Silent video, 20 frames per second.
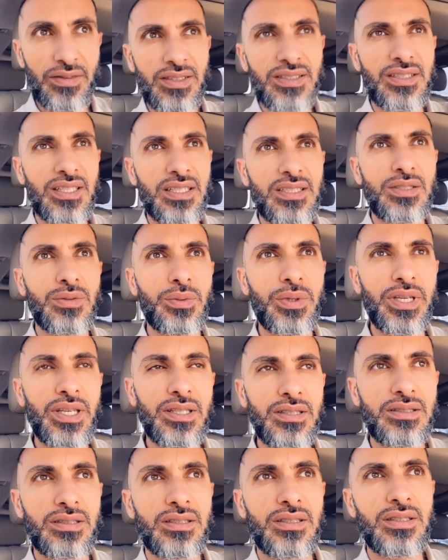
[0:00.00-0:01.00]
6
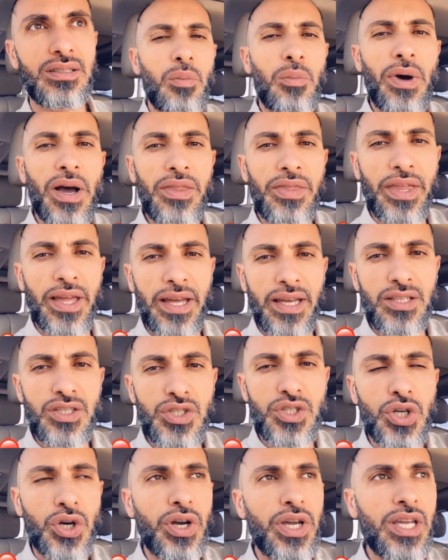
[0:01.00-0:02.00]
weeks, but they're
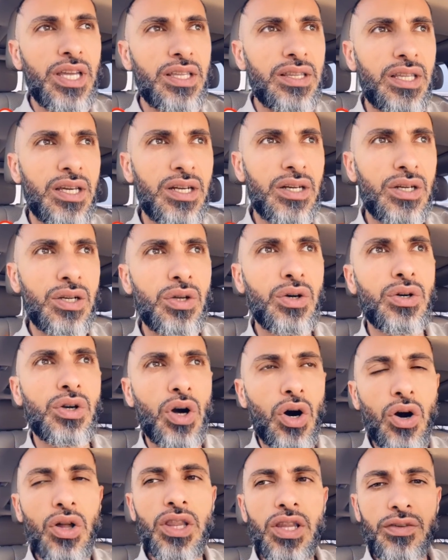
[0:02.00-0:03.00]
enjoying their look
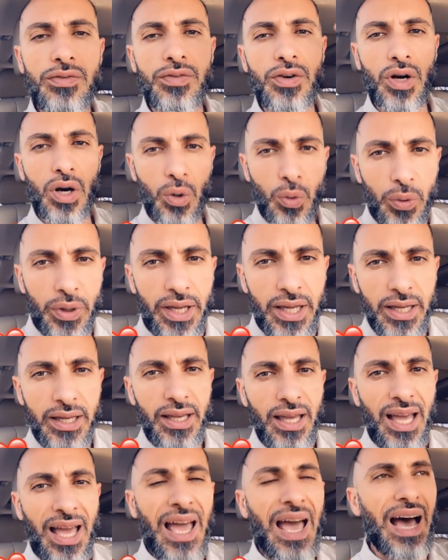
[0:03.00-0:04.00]
only for a week
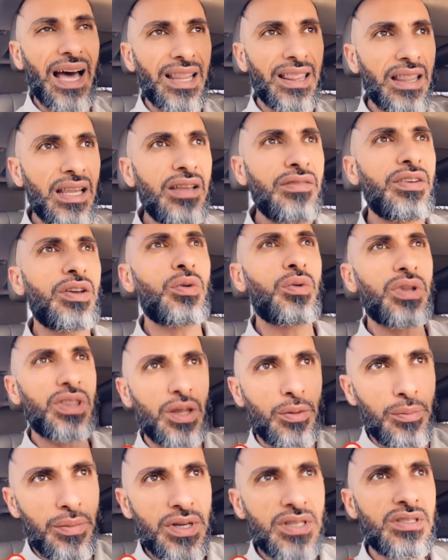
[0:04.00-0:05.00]
and living with
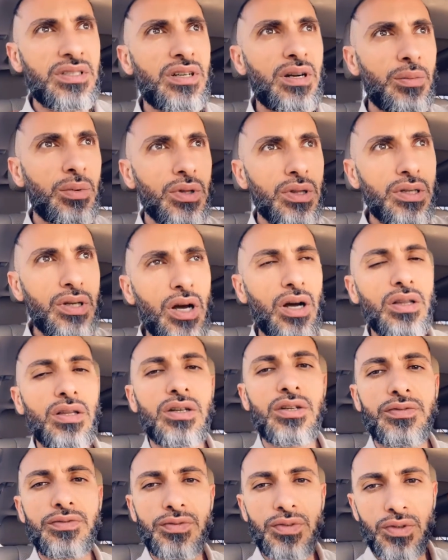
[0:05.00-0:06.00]
a miserable
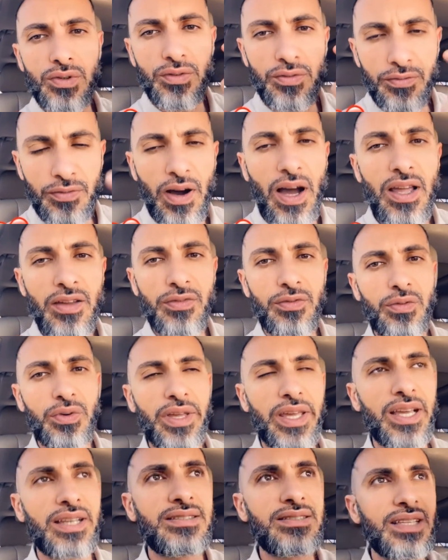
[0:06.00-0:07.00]
color for 5
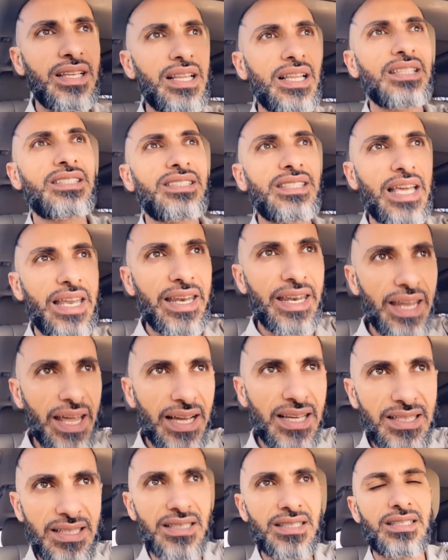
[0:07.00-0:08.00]
weeks till it's the
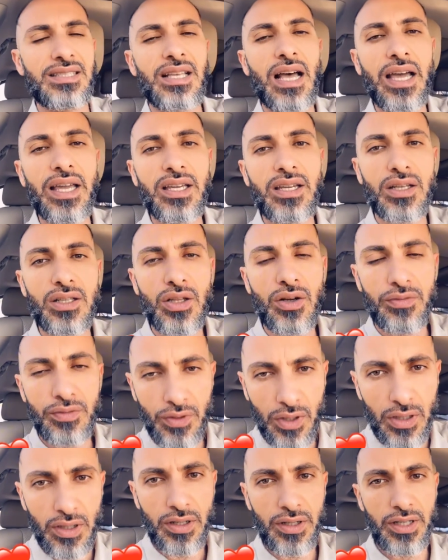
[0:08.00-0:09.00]
next cycle of
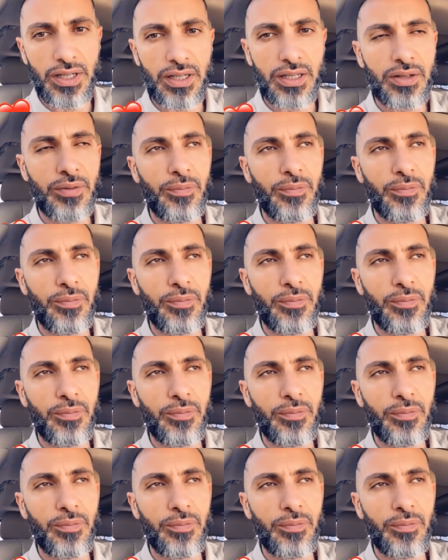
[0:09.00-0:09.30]
coloring.